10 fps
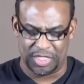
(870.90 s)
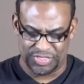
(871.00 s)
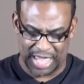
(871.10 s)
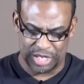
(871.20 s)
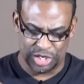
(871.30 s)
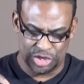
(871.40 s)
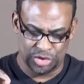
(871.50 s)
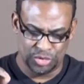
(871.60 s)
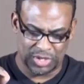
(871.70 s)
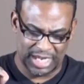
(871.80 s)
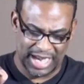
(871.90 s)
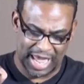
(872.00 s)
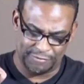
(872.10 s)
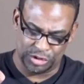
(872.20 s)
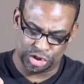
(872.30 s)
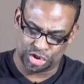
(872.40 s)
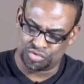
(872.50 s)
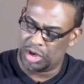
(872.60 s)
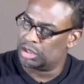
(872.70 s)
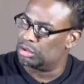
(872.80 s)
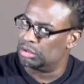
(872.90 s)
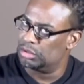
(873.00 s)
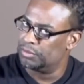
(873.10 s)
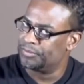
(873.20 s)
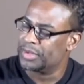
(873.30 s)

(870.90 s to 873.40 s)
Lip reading: that you can have a struggle